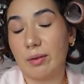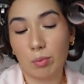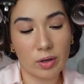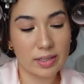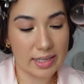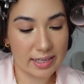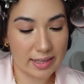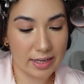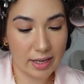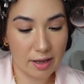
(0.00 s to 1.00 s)
wanted
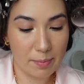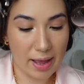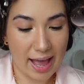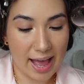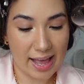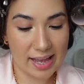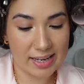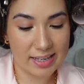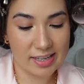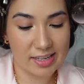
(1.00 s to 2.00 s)
them
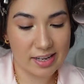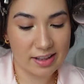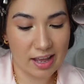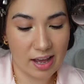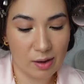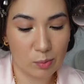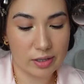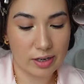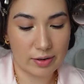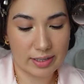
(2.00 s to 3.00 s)
and that I was
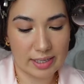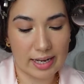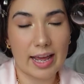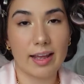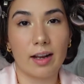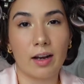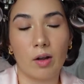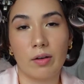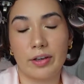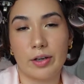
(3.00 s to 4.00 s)
going to get a
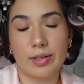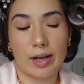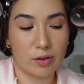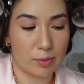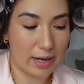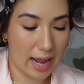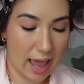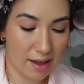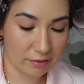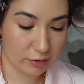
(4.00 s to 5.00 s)
lot of use out of them. And
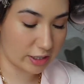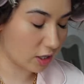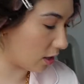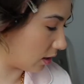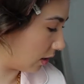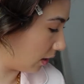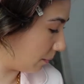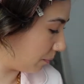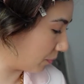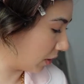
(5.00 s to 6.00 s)
every
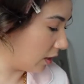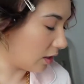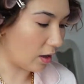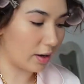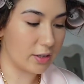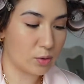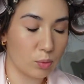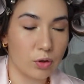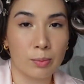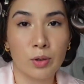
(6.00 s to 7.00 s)
time I
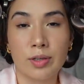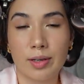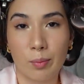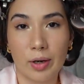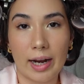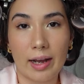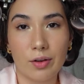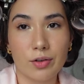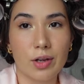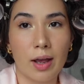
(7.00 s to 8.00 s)
saw them on someone
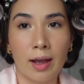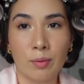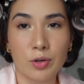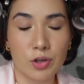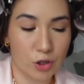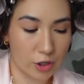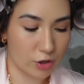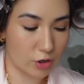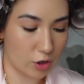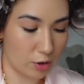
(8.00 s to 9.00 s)
else, I was
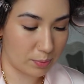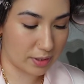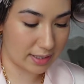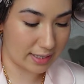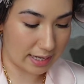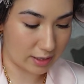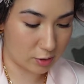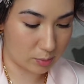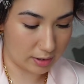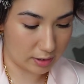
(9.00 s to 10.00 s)
just
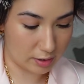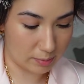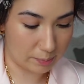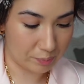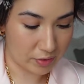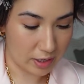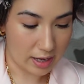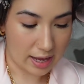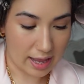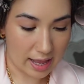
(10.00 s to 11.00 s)
obsessed with them.
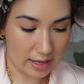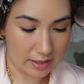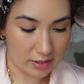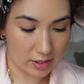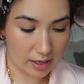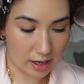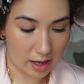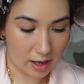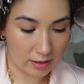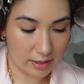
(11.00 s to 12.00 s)
And
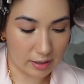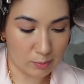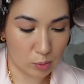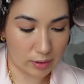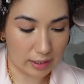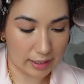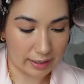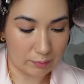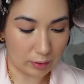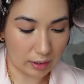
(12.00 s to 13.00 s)
I'm talking like
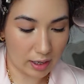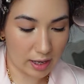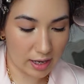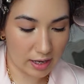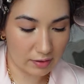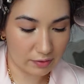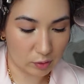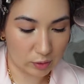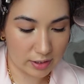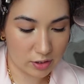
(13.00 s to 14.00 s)
in real life,
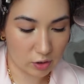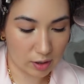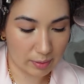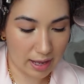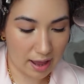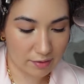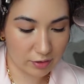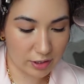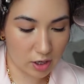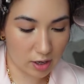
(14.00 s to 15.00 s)
on Instagram, like
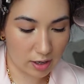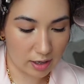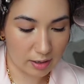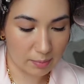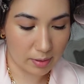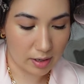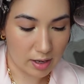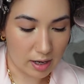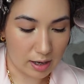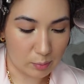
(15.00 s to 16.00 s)
every time
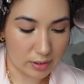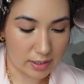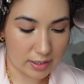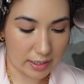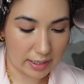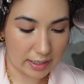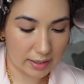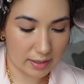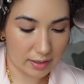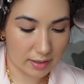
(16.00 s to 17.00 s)
I would see
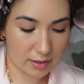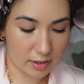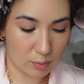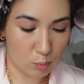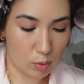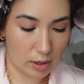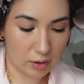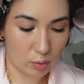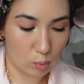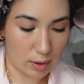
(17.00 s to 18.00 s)
someone
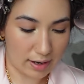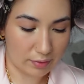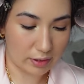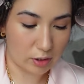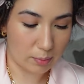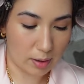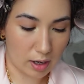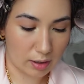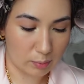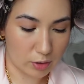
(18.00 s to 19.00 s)
wearing them,
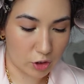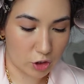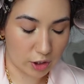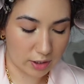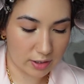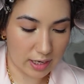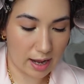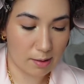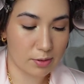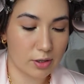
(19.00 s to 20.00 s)
I was just
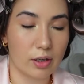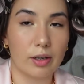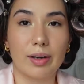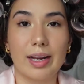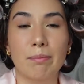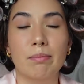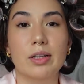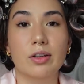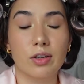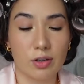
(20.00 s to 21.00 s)
absolutely
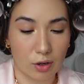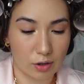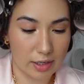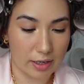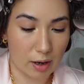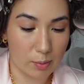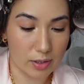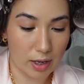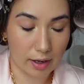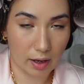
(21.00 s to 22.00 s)
besotted. I was
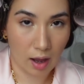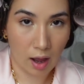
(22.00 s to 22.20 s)
like,